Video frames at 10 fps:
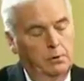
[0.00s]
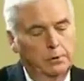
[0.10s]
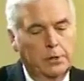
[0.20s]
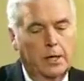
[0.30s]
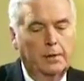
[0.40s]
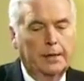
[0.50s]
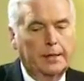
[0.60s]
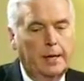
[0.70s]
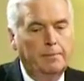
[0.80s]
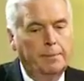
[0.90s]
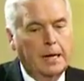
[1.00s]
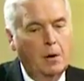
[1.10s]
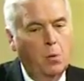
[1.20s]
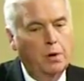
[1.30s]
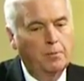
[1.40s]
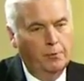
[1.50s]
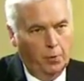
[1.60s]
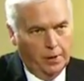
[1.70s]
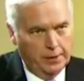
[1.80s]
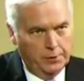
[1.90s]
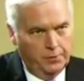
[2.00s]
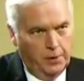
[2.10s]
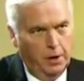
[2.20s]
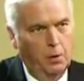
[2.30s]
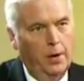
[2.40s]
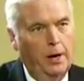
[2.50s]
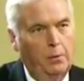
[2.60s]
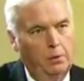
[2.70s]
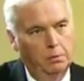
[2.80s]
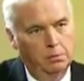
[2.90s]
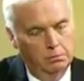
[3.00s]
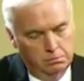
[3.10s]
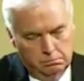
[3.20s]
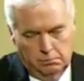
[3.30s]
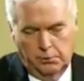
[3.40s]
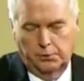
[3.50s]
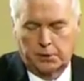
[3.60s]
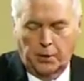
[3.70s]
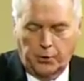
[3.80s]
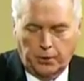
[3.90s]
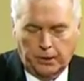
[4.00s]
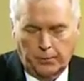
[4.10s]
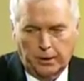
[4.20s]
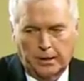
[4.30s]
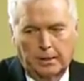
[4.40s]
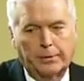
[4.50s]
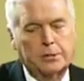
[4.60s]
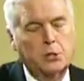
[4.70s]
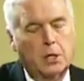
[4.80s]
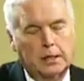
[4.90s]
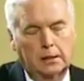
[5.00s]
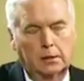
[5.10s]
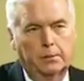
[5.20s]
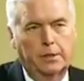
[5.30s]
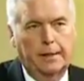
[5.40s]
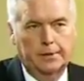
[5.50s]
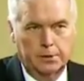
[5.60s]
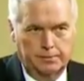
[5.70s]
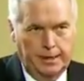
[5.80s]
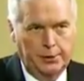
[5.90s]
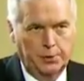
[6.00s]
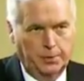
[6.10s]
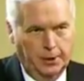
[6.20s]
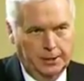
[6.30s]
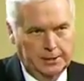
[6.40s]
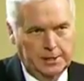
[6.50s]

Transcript: We'll talk about that. But I want, before we get too far away, since you already brought it up, let's talk a little bit about this major party